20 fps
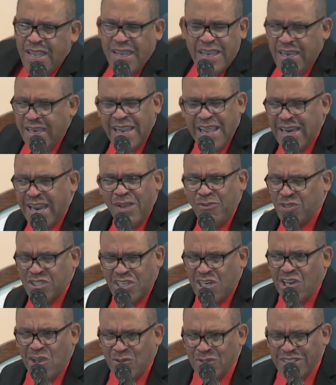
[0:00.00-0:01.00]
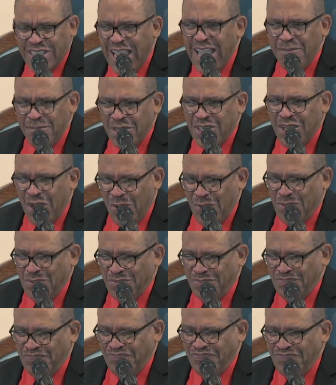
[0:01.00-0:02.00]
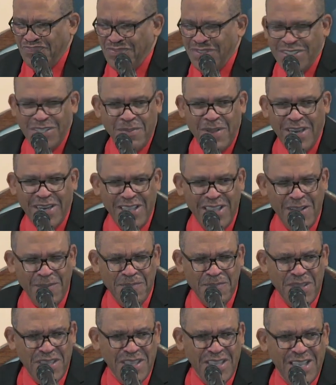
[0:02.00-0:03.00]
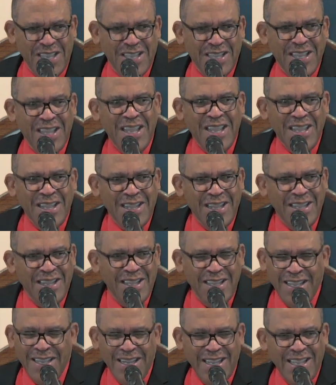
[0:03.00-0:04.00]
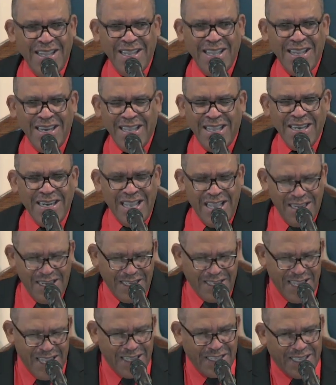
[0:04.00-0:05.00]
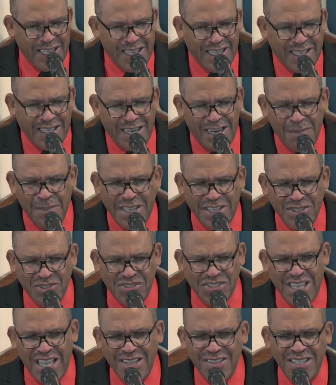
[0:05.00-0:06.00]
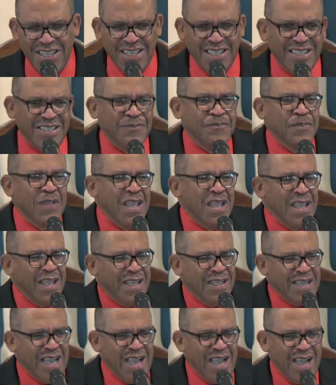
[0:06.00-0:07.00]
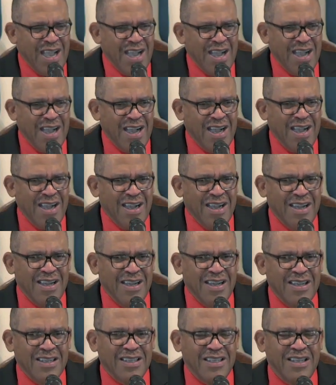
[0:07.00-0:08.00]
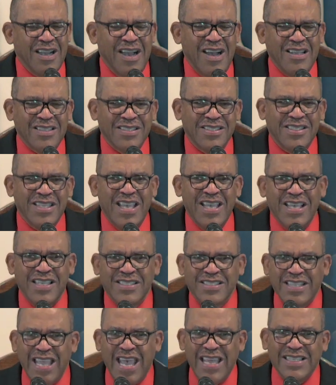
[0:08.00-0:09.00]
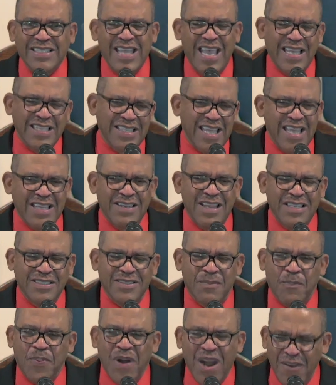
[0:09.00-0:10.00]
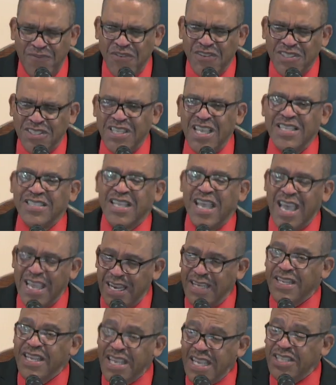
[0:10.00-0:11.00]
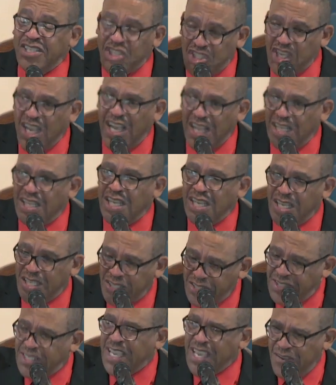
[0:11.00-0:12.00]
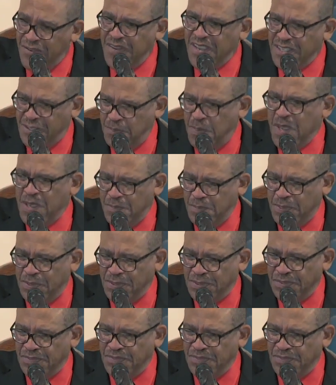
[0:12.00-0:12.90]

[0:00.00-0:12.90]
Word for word: Now that was a long time ago. Somebody help me here. And, and, and I, can, can, I make you shout here? Uh uh uh, uh, uh, uh, God says that, that, that, that, the prophet says, and he shall save his people.